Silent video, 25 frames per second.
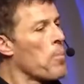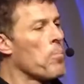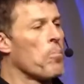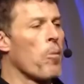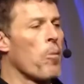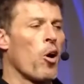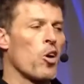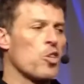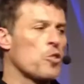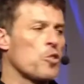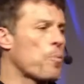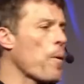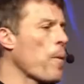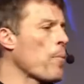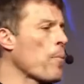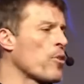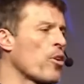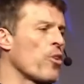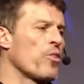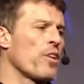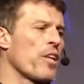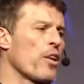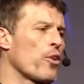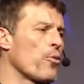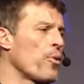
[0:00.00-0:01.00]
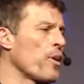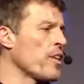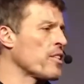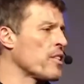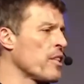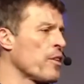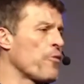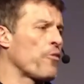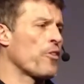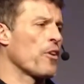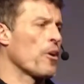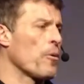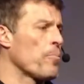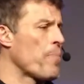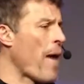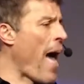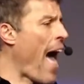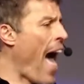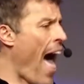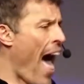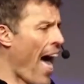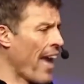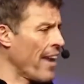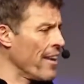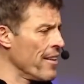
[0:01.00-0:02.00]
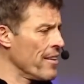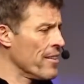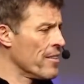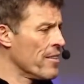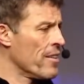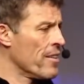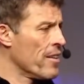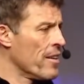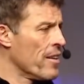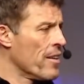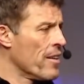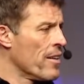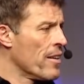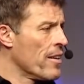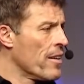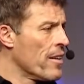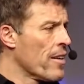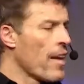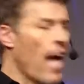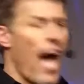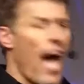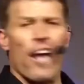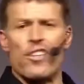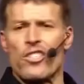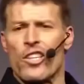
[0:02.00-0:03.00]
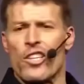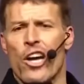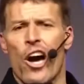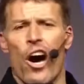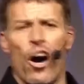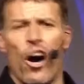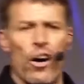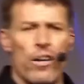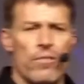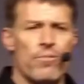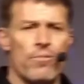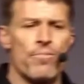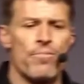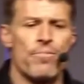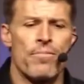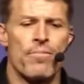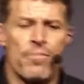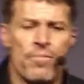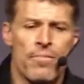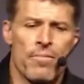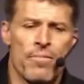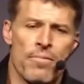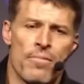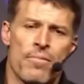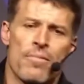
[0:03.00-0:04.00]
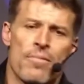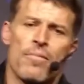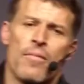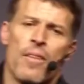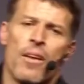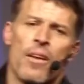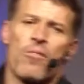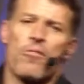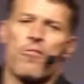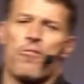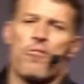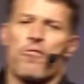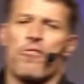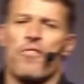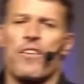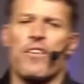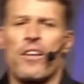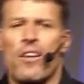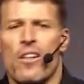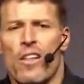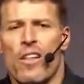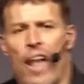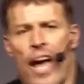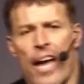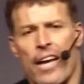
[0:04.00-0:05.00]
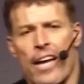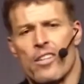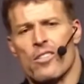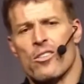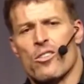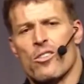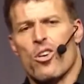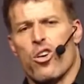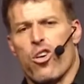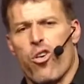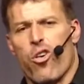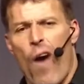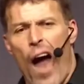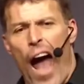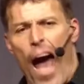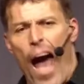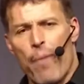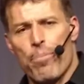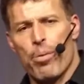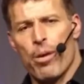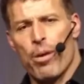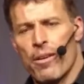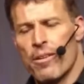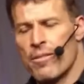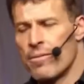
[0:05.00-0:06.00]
Most people don't need a reason to feel bad. How's it going? Feel like crap.